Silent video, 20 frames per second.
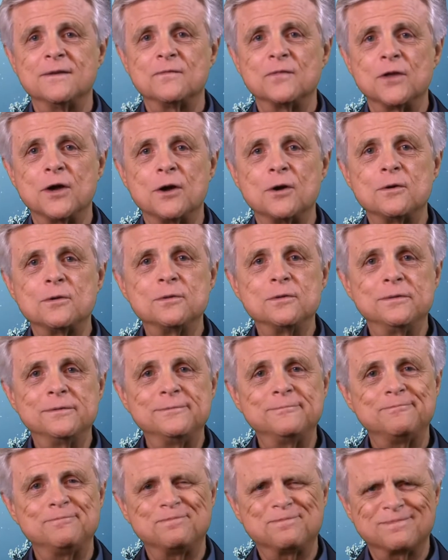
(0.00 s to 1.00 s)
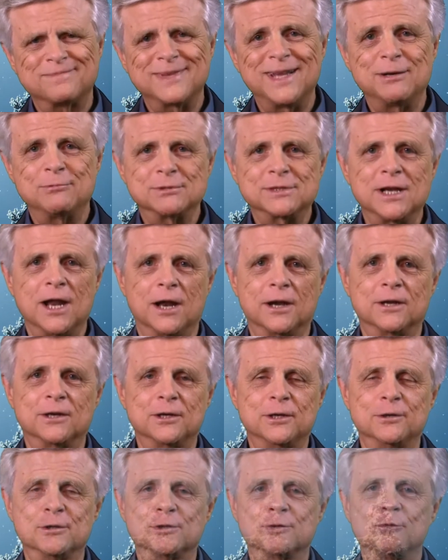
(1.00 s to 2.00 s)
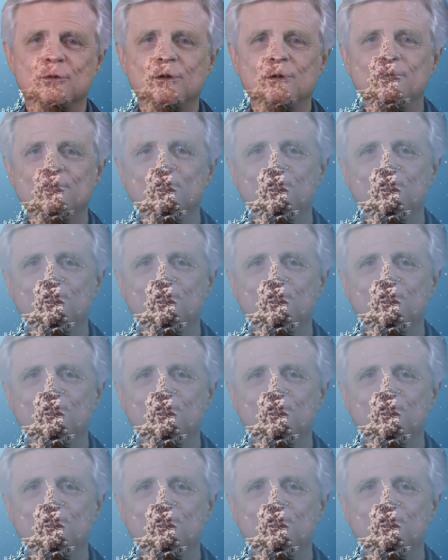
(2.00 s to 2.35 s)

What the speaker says: though that was not unusual.